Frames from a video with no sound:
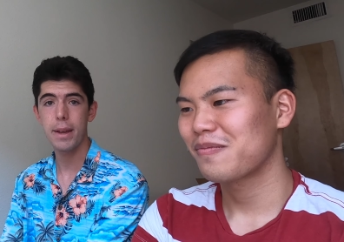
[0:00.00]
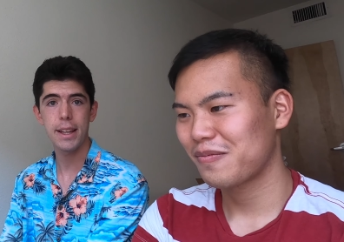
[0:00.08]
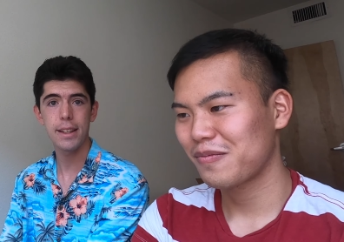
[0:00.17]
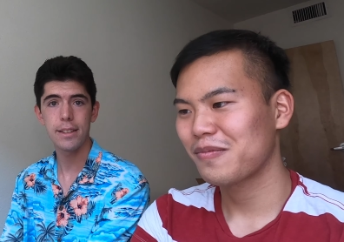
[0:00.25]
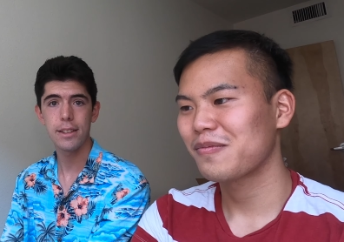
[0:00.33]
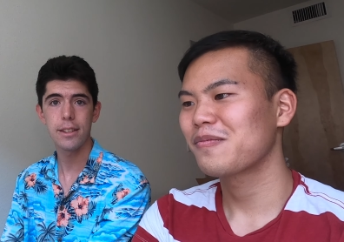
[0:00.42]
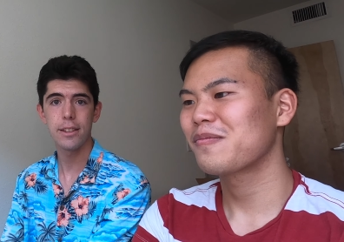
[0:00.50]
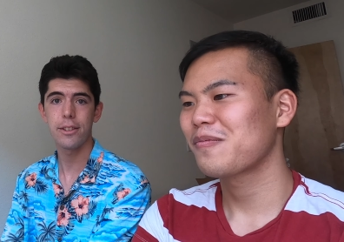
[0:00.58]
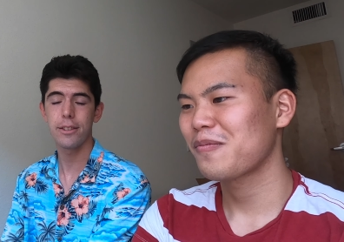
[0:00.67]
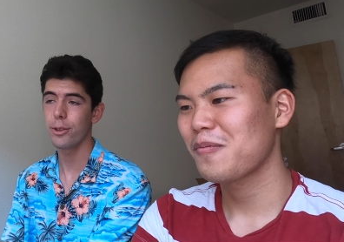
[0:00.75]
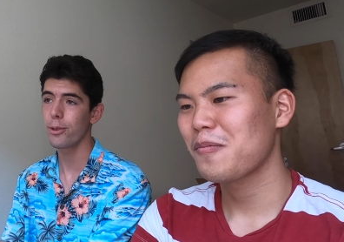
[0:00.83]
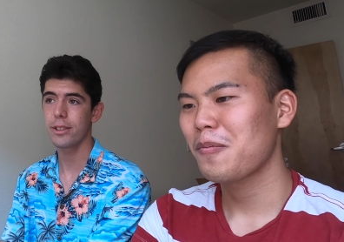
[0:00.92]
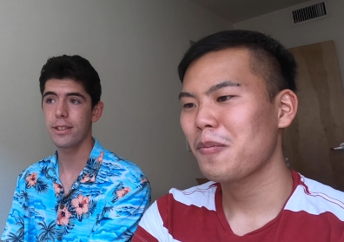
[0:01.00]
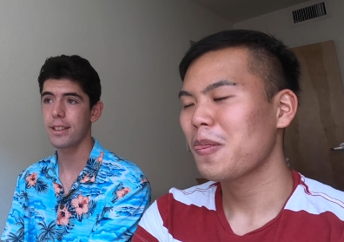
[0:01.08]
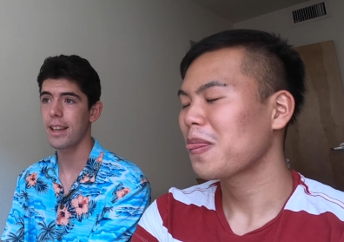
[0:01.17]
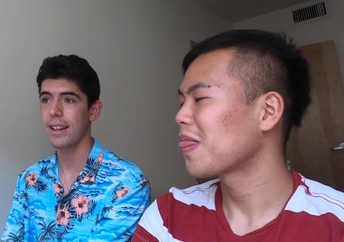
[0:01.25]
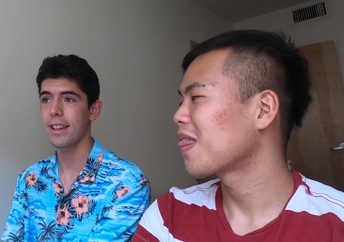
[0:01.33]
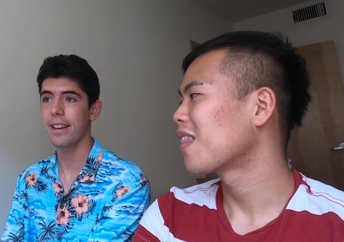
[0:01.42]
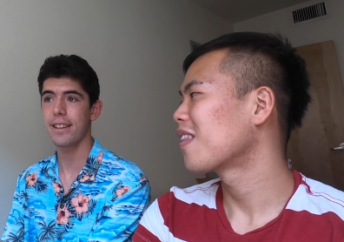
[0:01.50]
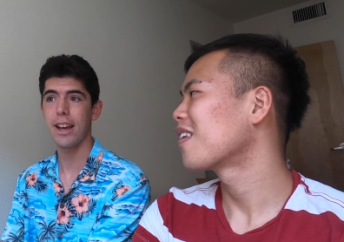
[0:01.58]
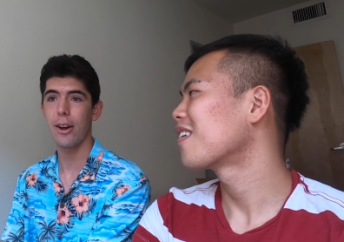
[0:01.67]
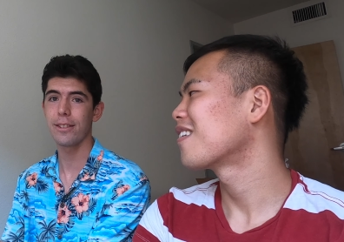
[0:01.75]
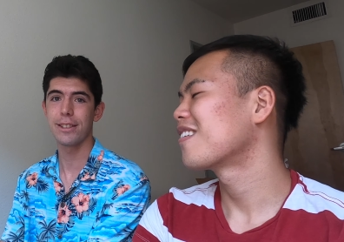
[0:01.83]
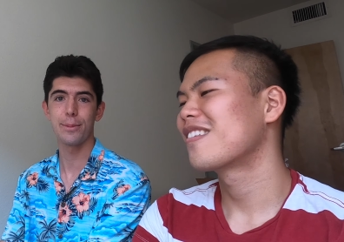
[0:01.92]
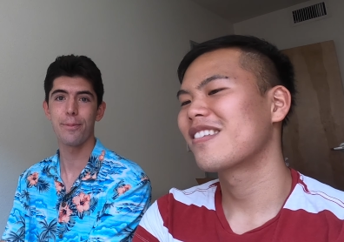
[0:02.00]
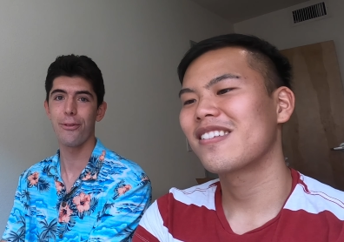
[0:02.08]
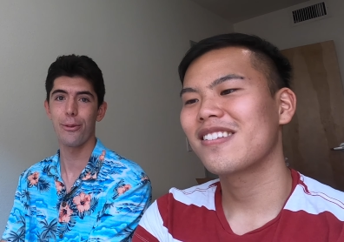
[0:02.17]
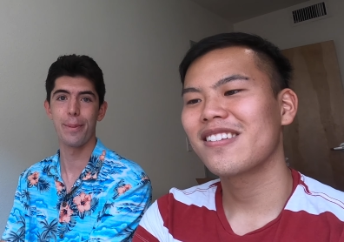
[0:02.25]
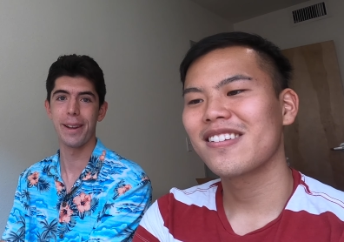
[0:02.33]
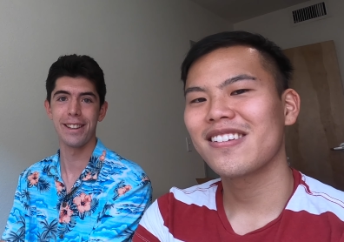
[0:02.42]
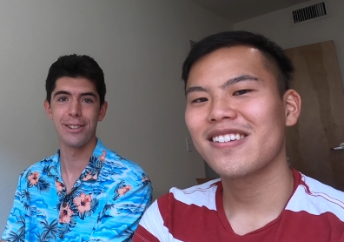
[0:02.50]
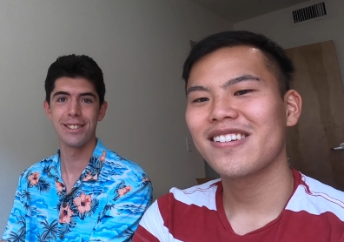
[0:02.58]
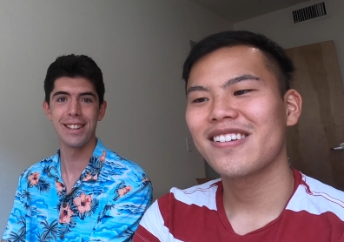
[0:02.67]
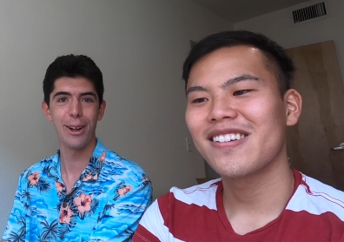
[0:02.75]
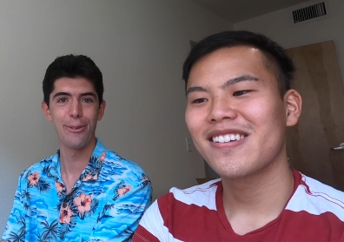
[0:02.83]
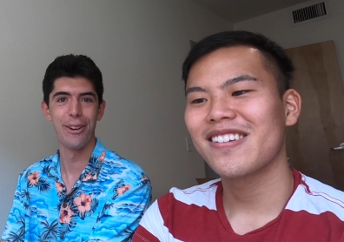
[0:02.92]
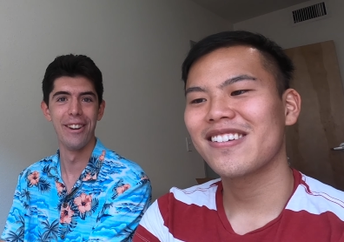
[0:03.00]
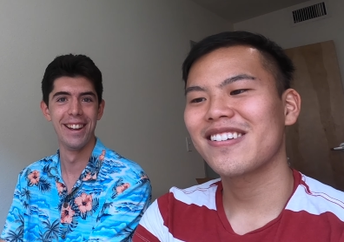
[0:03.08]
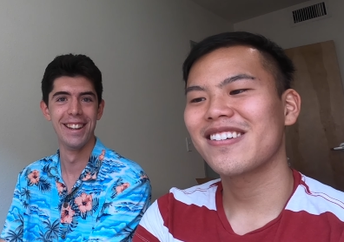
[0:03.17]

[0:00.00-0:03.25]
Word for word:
Speaker 1: me, you, you'll just get kicked out just for being yourself.